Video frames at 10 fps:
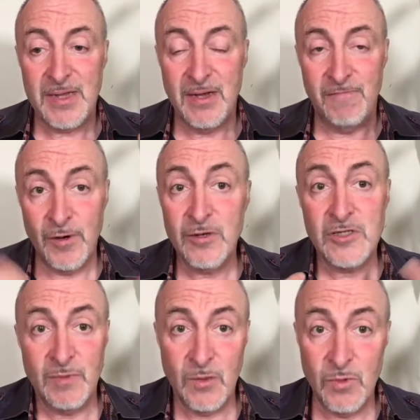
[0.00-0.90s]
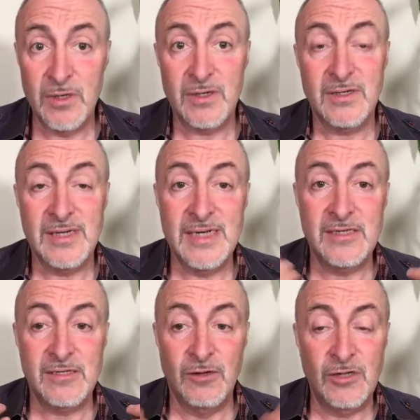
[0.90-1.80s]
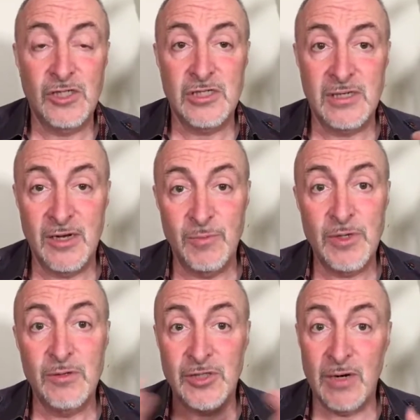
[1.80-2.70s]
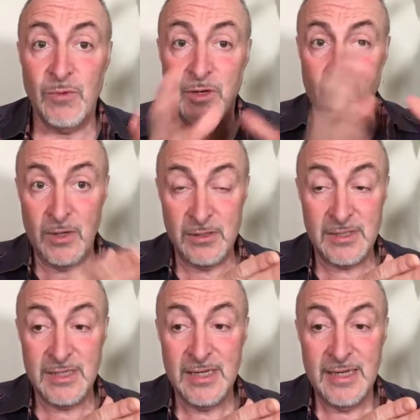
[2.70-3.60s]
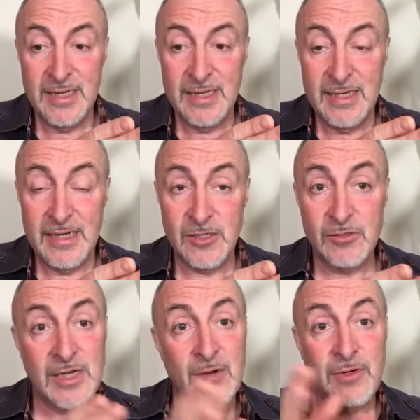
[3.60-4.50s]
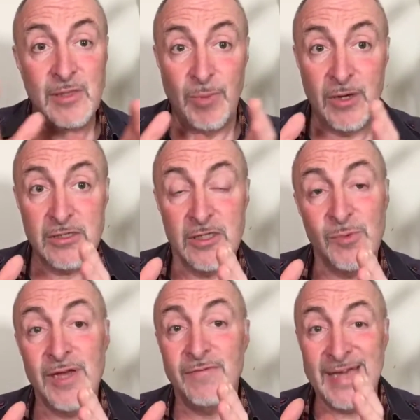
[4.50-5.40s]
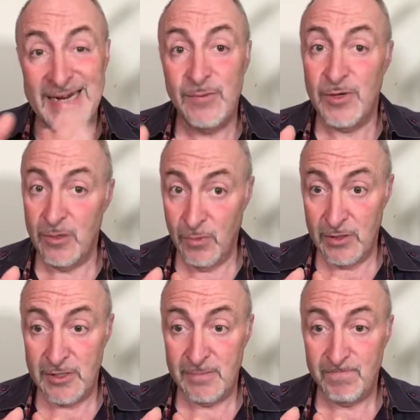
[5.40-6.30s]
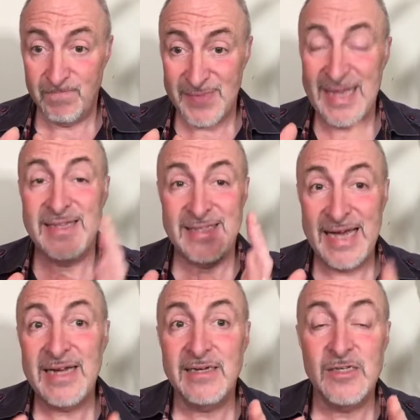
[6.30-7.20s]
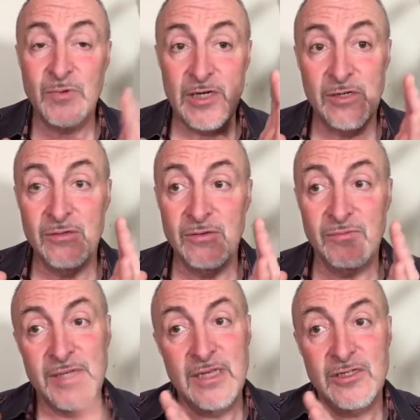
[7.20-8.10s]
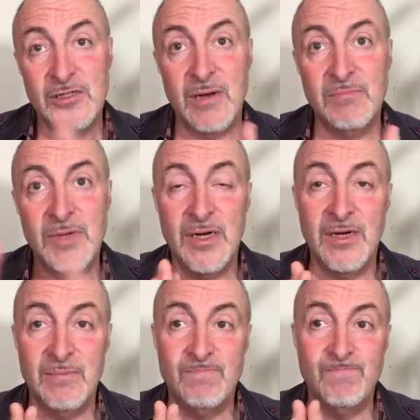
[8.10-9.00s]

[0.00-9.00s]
a focus of my work is not just helping you attract what you want, it's also getting rid of the blocks in the way of getting what you want. And that is where you do, where there's some, I